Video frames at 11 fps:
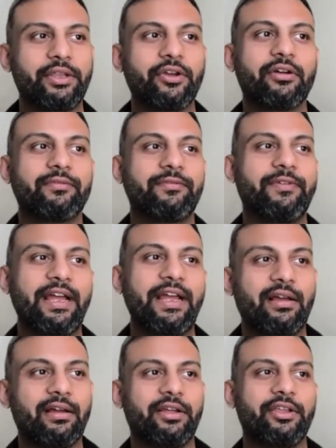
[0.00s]
your
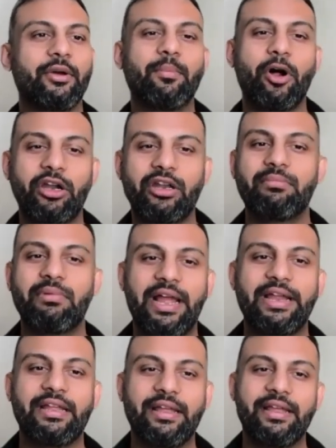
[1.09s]
your bottom
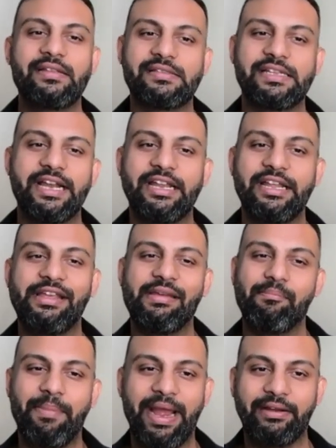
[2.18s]
line is getting
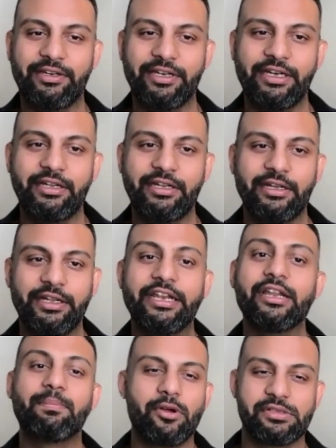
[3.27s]
impacted
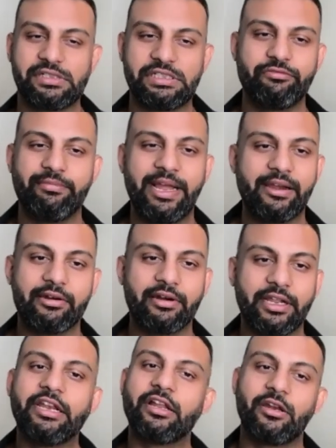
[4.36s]
in a positive manner
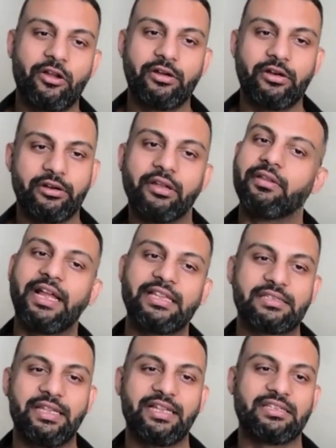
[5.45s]
in a longer run.
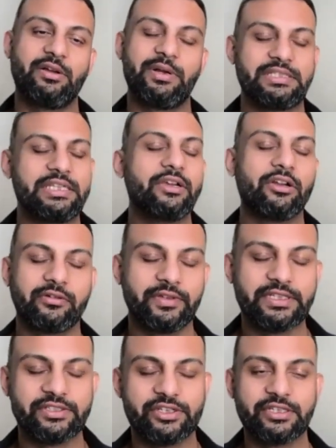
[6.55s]
That's how I see all of
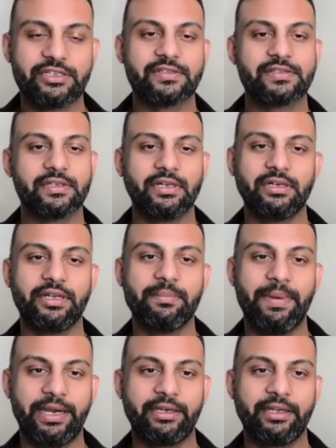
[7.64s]
these changes
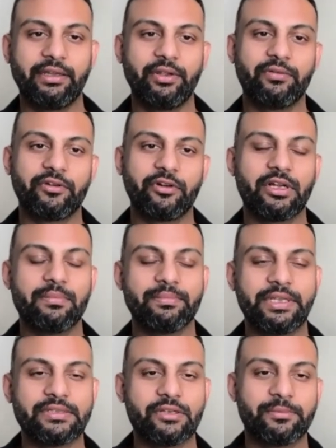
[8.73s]
impacting the overall
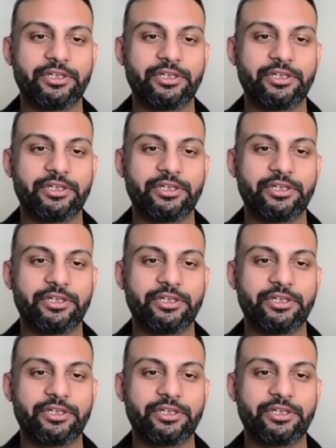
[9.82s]
company's